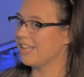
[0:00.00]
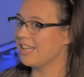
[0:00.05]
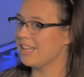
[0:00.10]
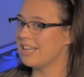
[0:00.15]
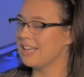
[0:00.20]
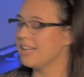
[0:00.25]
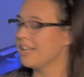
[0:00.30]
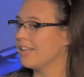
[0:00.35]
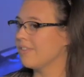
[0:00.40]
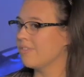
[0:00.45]
he
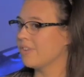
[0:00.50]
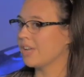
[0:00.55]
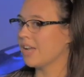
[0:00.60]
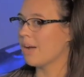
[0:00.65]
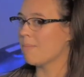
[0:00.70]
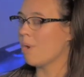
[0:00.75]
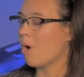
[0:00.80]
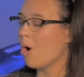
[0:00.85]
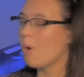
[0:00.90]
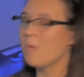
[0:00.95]
didn't even
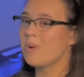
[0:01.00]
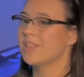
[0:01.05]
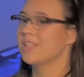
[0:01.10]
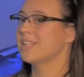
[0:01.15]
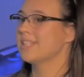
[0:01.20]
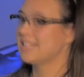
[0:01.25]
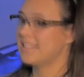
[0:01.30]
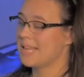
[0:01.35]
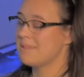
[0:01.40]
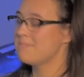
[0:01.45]
come home on
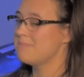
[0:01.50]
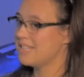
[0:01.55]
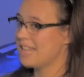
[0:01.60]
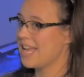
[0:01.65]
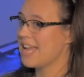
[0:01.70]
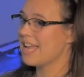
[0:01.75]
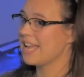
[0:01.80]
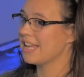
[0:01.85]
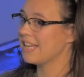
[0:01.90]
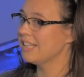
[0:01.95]
the same
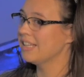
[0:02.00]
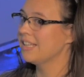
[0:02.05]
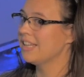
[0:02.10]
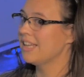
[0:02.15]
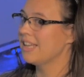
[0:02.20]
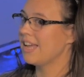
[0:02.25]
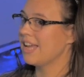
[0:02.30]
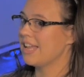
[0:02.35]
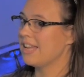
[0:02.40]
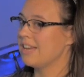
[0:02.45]
day
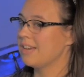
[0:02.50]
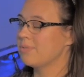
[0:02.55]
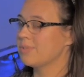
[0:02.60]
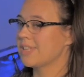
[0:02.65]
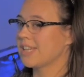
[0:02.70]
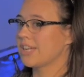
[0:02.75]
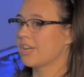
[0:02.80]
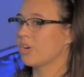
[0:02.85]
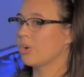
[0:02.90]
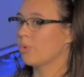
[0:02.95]
and it was
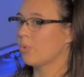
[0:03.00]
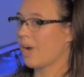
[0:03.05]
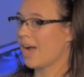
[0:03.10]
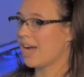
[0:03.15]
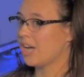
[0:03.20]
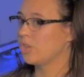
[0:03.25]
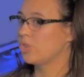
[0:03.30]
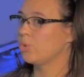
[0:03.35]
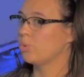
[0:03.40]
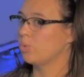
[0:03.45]
like a
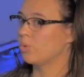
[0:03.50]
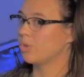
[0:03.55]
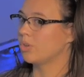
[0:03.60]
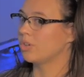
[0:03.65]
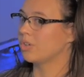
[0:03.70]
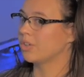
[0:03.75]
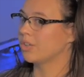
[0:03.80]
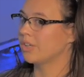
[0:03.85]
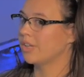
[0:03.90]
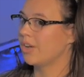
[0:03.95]

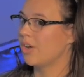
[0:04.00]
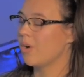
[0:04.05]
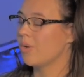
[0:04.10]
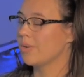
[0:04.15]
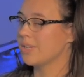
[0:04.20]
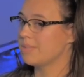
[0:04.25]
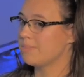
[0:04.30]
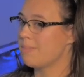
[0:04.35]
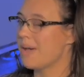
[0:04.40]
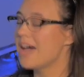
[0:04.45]
gradual, oh,
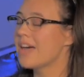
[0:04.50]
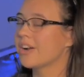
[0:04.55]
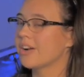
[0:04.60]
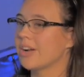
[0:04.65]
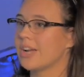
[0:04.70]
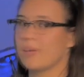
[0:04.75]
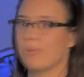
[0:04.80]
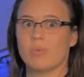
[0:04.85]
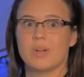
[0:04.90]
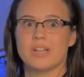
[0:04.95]
he's better.
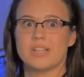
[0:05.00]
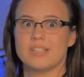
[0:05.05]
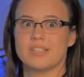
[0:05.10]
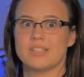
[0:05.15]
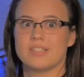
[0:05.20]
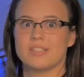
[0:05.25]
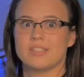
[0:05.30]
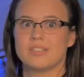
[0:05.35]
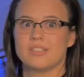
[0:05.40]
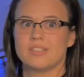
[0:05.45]
It
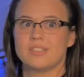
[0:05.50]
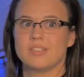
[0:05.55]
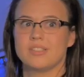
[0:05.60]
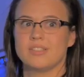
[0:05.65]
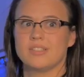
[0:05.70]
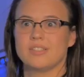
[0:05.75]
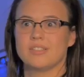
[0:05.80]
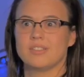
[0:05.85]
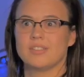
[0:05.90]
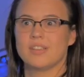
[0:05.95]
was
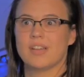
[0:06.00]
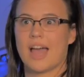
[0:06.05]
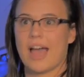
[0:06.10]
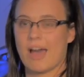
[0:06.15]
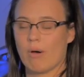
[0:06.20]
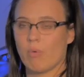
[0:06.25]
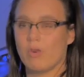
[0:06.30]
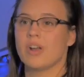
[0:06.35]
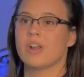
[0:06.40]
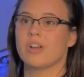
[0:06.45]

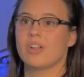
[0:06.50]
at one